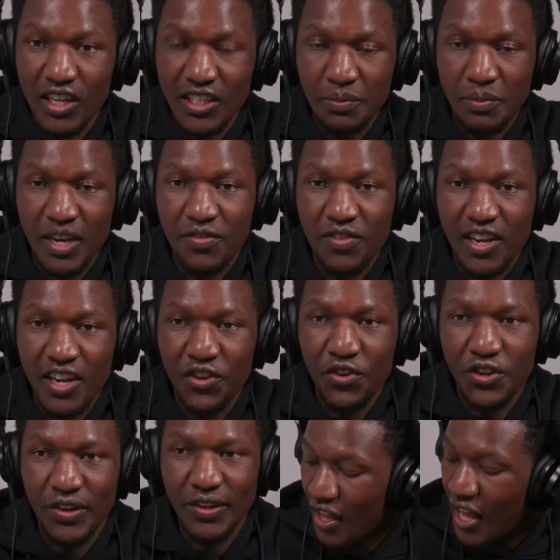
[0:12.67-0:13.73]
by African
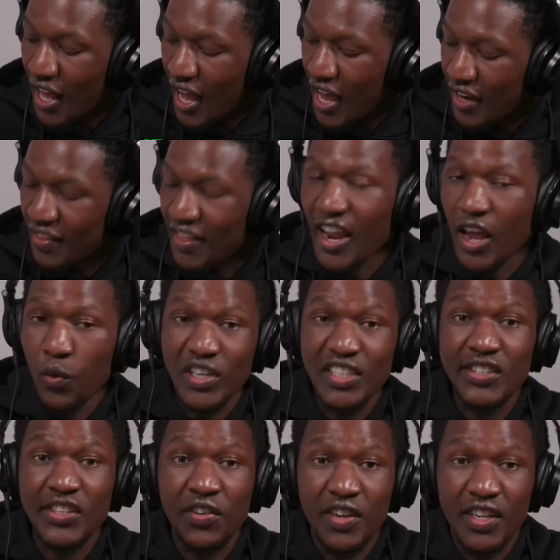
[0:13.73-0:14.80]
Union. And then I went
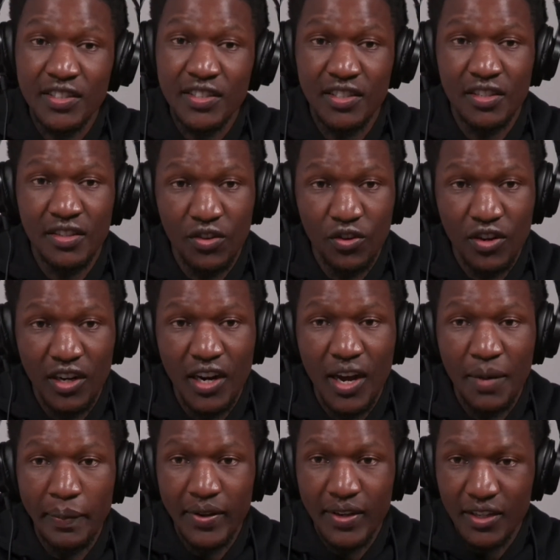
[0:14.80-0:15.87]
crazy on
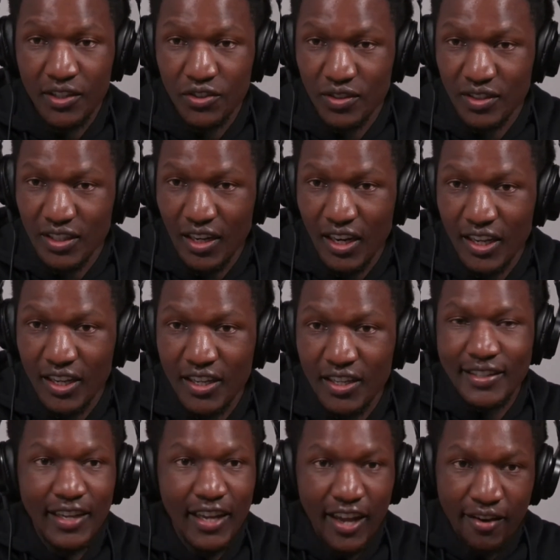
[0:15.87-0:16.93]
applications. Like
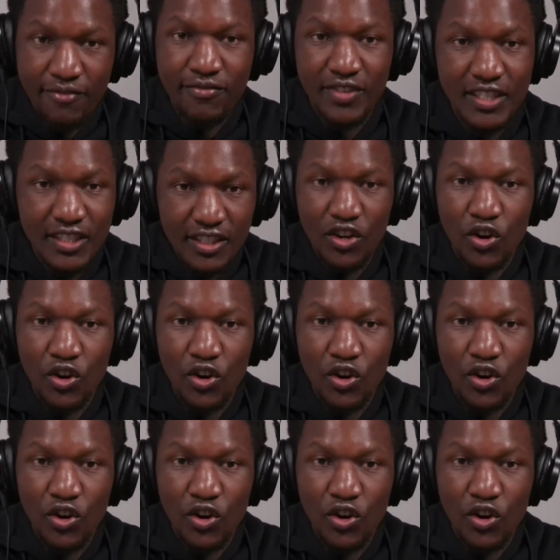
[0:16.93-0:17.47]
every single